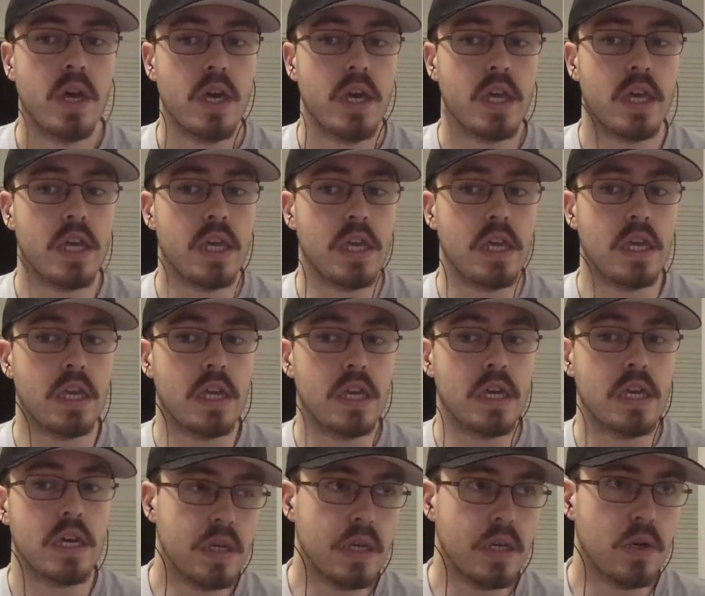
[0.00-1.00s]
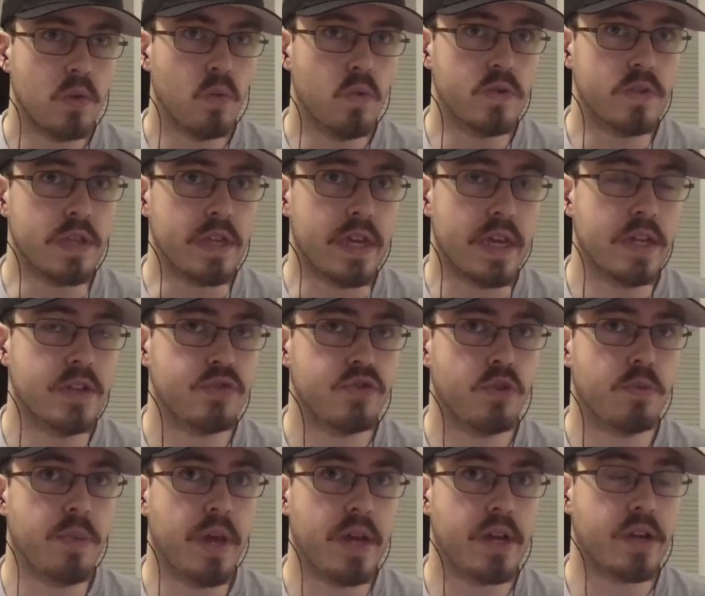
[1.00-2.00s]
He was the
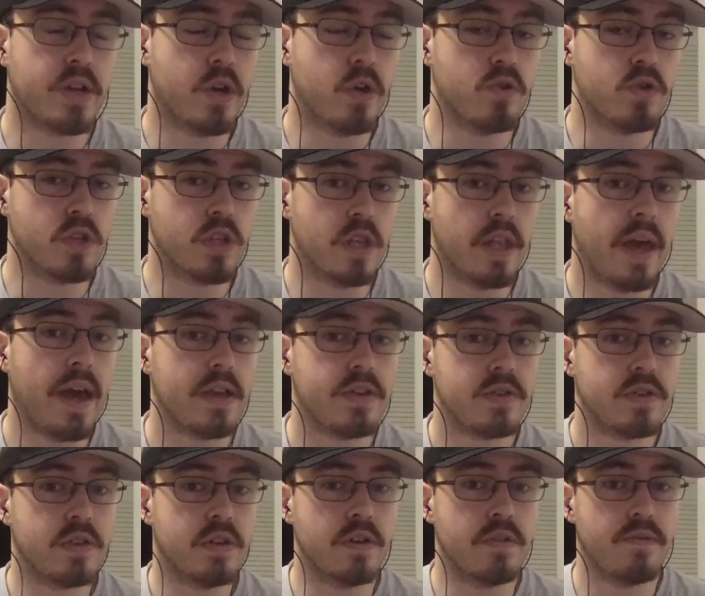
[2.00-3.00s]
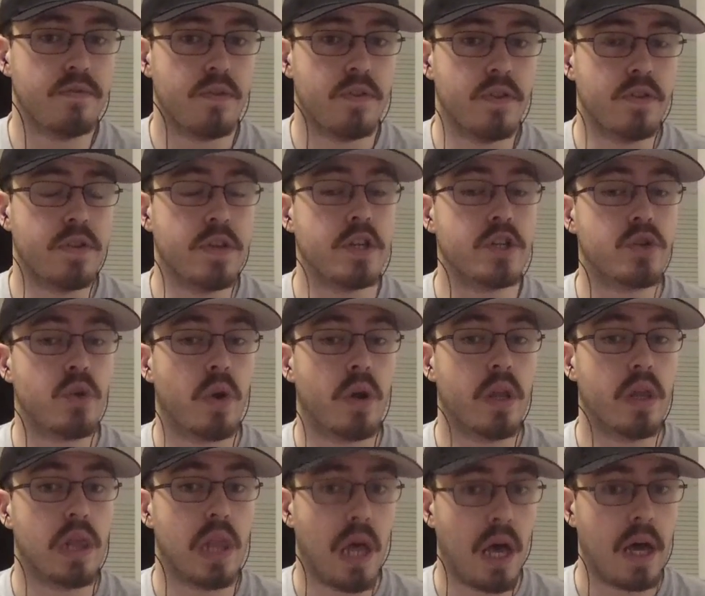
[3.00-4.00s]
interim head coach last year for the
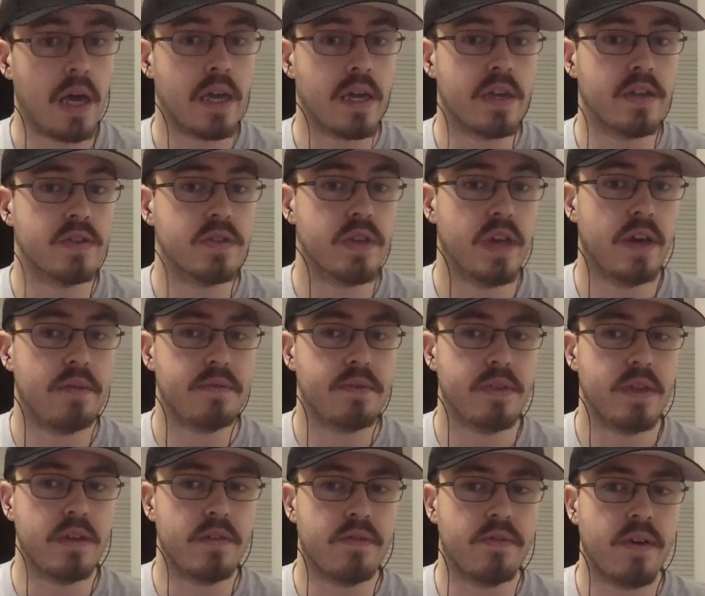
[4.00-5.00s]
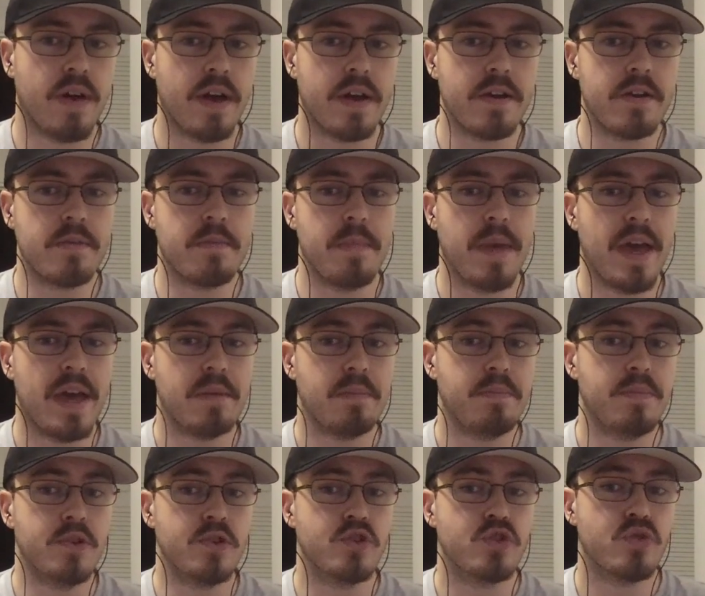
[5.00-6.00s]
Detroit Lions after they fired
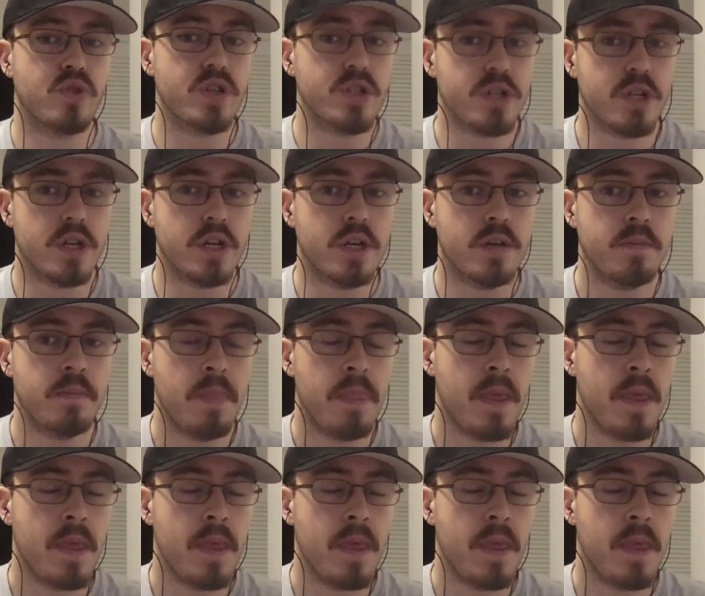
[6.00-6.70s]
Matt Patricia.